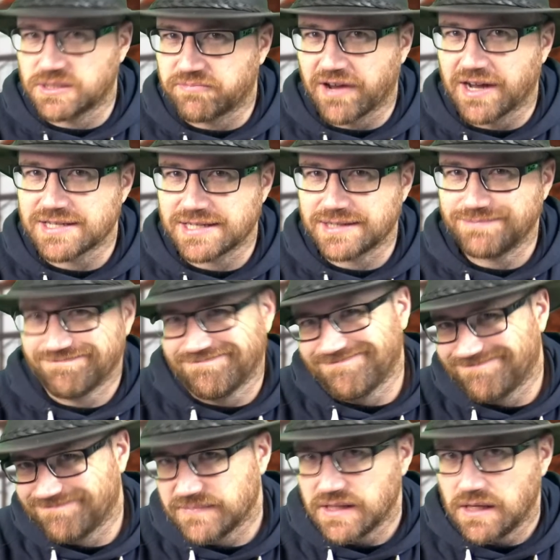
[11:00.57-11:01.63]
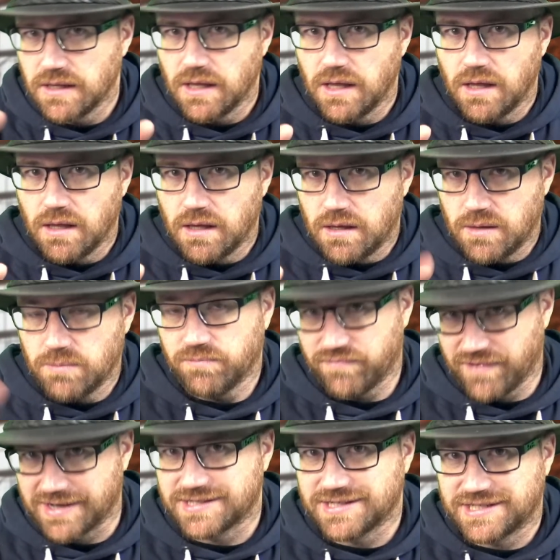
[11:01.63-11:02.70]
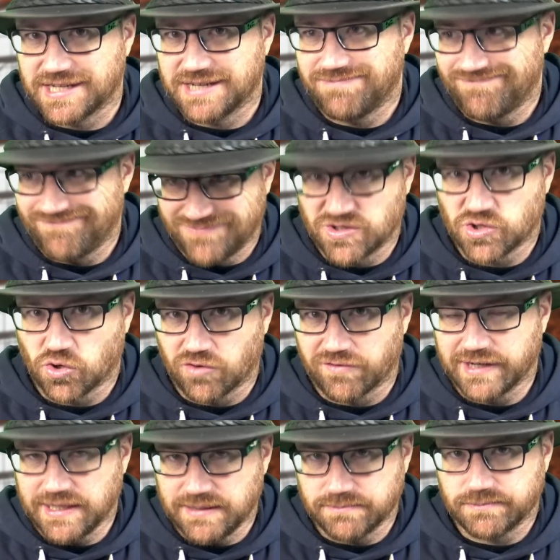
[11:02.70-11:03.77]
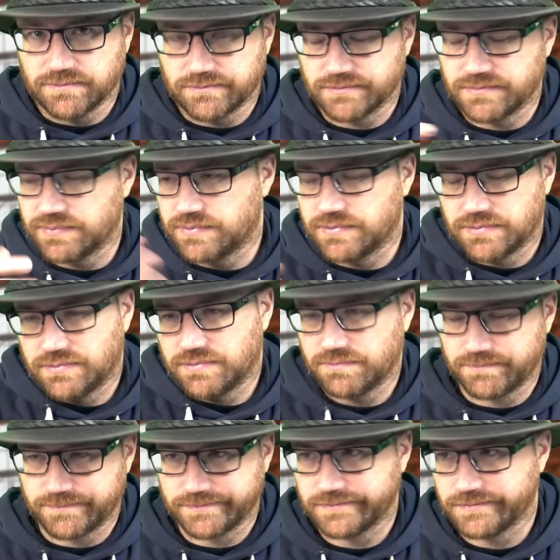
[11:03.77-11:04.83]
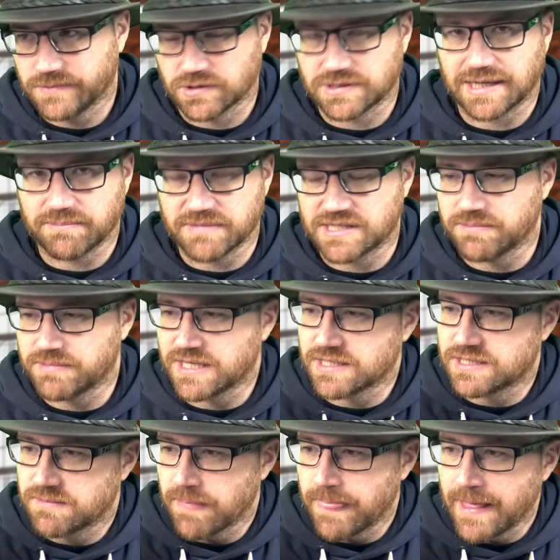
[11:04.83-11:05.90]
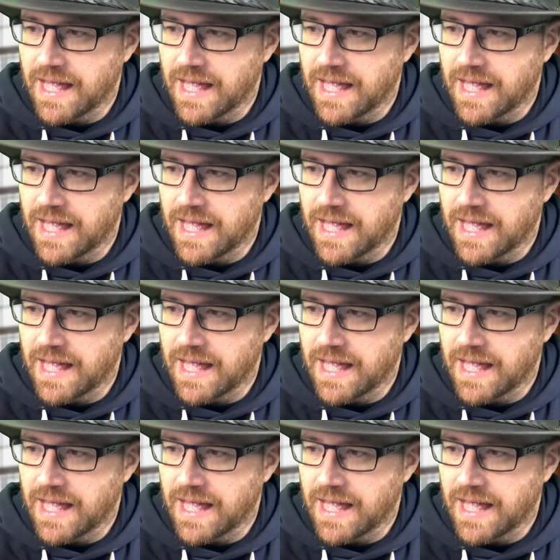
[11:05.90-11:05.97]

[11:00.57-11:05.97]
surprising. Brexiter, Tory, looks like Mr. Burns.